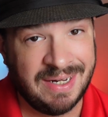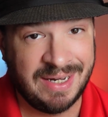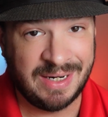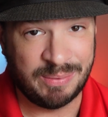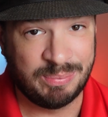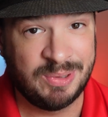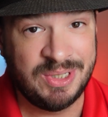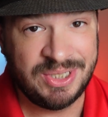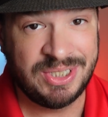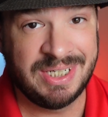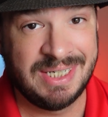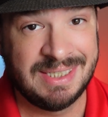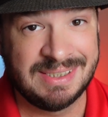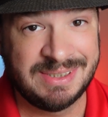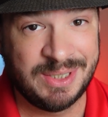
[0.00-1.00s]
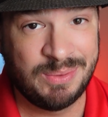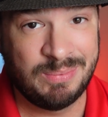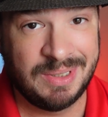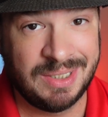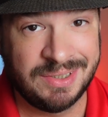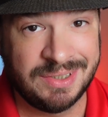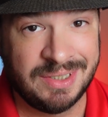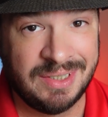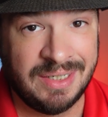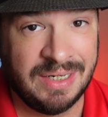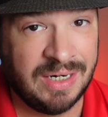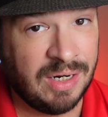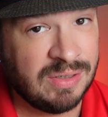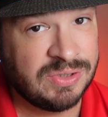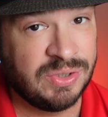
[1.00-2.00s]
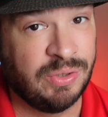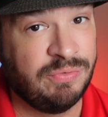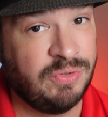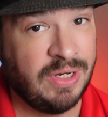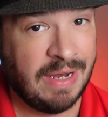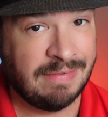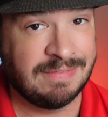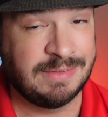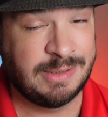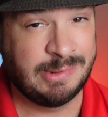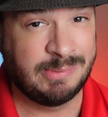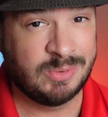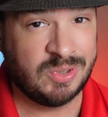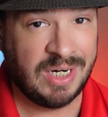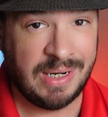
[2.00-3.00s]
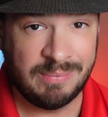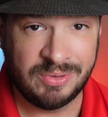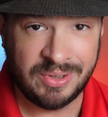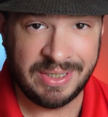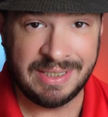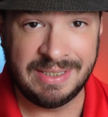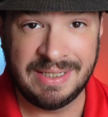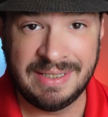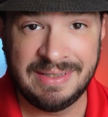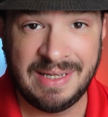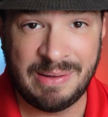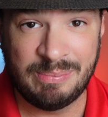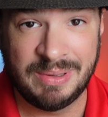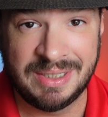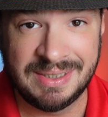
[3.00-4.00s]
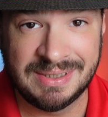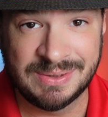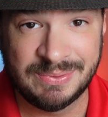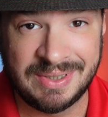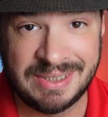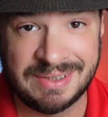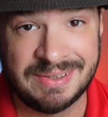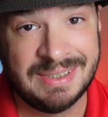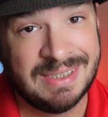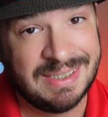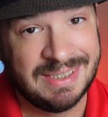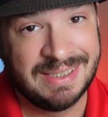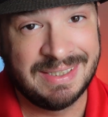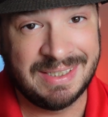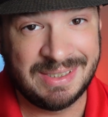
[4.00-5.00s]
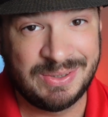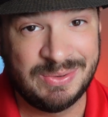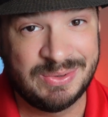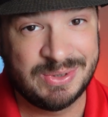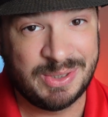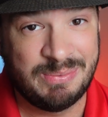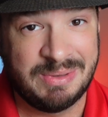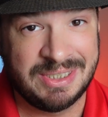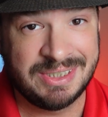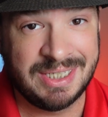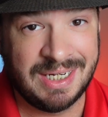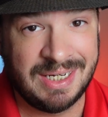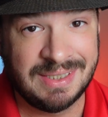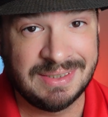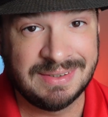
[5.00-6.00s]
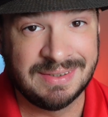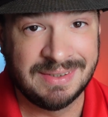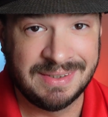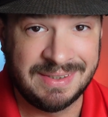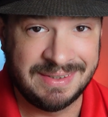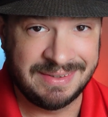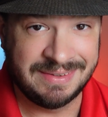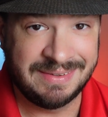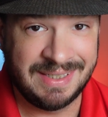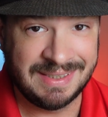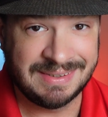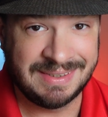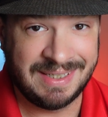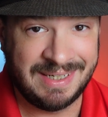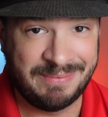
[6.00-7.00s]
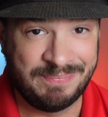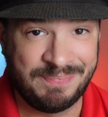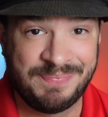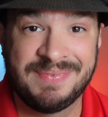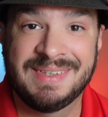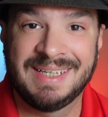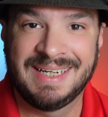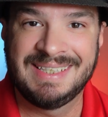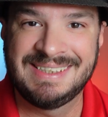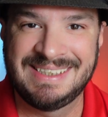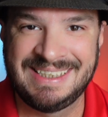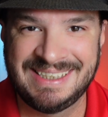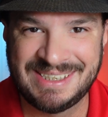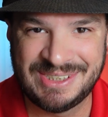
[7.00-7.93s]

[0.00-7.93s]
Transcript: I'd appreciate it so much. And also, if you haven't subscribed, go ahead and hit that button as well. Thank you so much, guys. Until next time, I'll see you